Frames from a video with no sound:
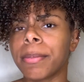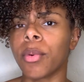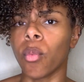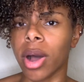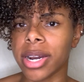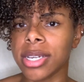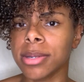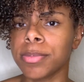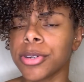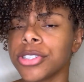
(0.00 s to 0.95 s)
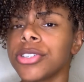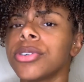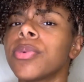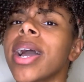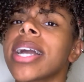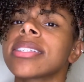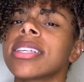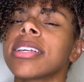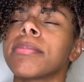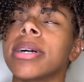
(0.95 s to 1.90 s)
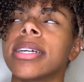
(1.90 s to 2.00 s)
people want to pursue
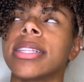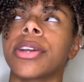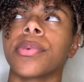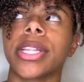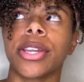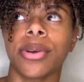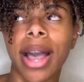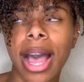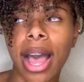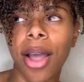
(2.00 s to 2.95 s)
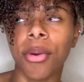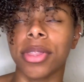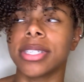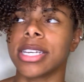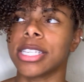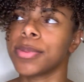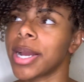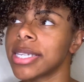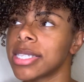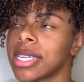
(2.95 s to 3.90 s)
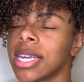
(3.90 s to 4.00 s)
waxing, but they don't really know how, or they say it's
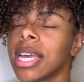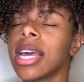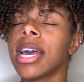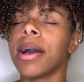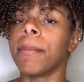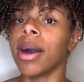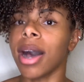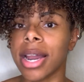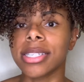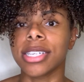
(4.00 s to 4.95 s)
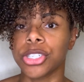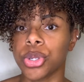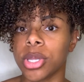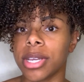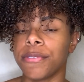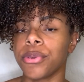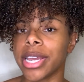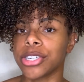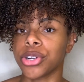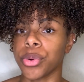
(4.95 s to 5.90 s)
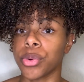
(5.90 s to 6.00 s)
pricey. But honestly and truly, if you get
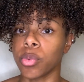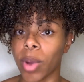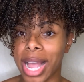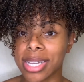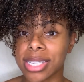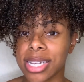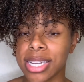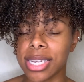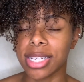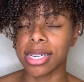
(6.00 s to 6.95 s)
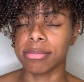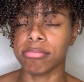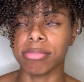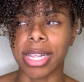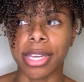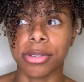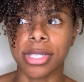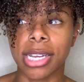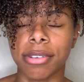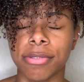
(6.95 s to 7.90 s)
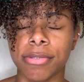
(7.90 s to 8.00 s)
your own wax kit, like, you
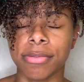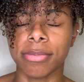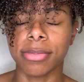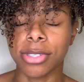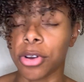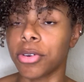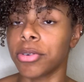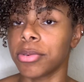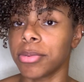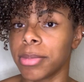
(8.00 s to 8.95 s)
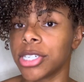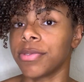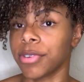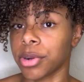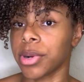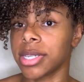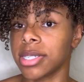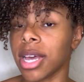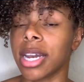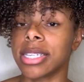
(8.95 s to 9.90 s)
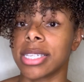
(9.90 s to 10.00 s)
save so much of your coins.
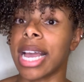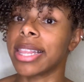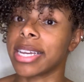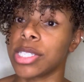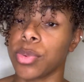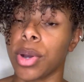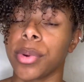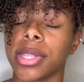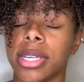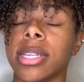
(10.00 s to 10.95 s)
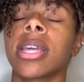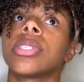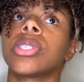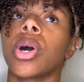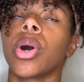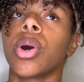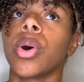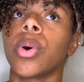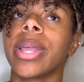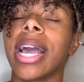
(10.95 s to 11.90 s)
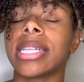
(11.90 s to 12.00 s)
Honestly, I think it's well worth it. So
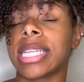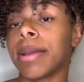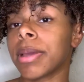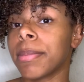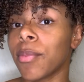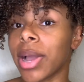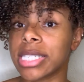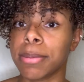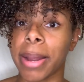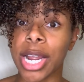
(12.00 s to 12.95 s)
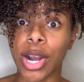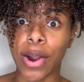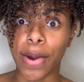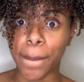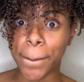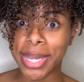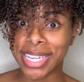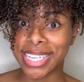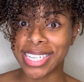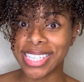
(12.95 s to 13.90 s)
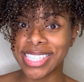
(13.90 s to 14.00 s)
yeah, today I'm gonna be waxing my
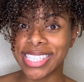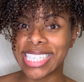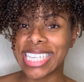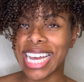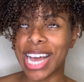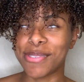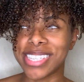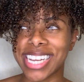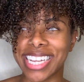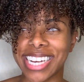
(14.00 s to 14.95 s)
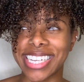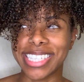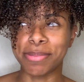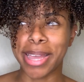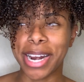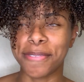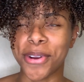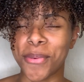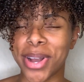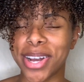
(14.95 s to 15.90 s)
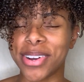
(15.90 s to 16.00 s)
armpits. I was like debating for a
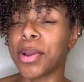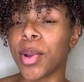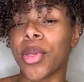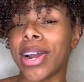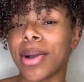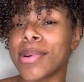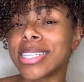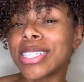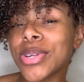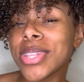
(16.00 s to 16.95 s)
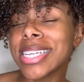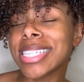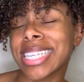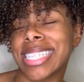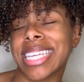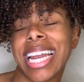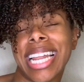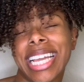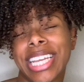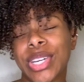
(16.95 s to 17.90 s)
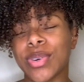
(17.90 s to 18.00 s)
while whether or not I wanted to do this because it's kind of
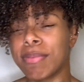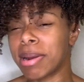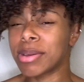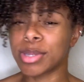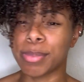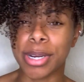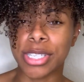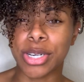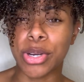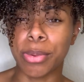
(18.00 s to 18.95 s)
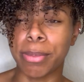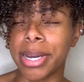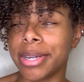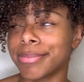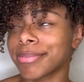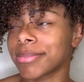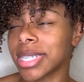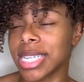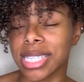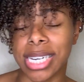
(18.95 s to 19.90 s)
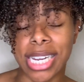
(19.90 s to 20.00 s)
like, you know, close and personal, but
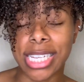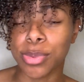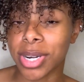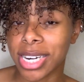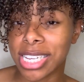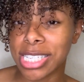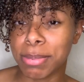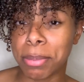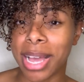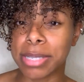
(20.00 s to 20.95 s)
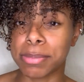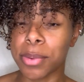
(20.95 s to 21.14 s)
listen, it is what it is. People ask me